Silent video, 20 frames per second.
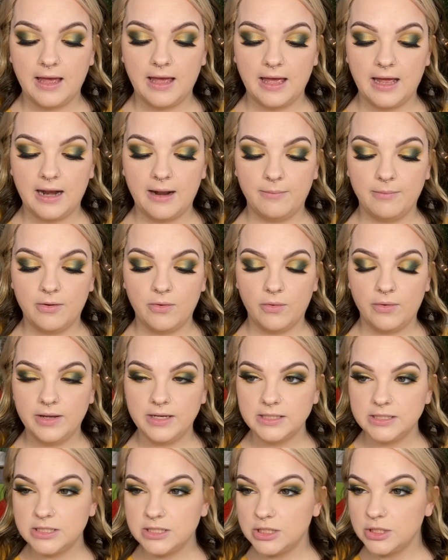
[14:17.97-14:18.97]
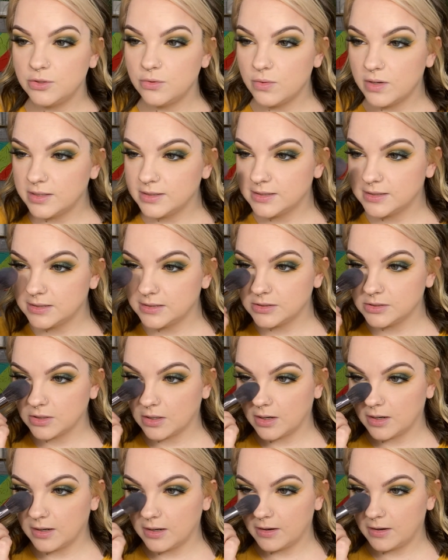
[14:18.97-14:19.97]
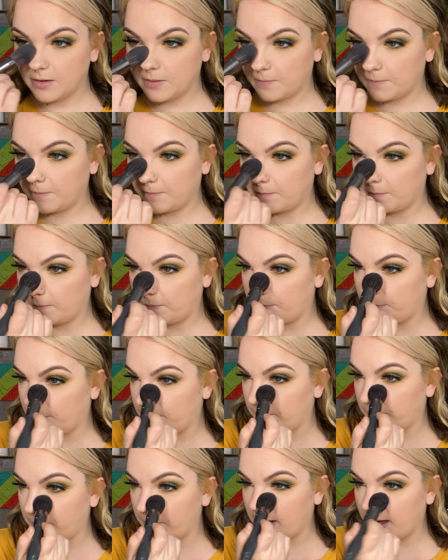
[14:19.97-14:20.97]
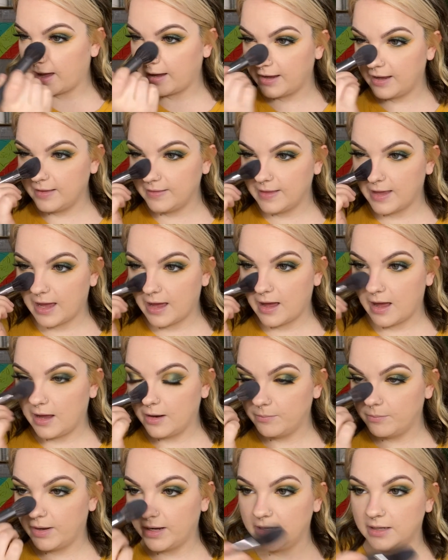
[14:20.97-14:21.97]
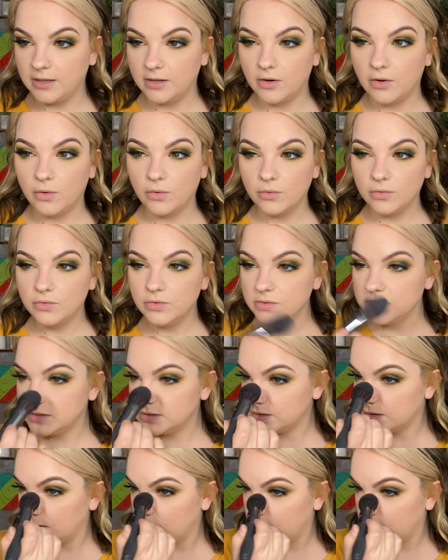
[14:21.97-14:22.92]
And I'm going to start packing that on my nose.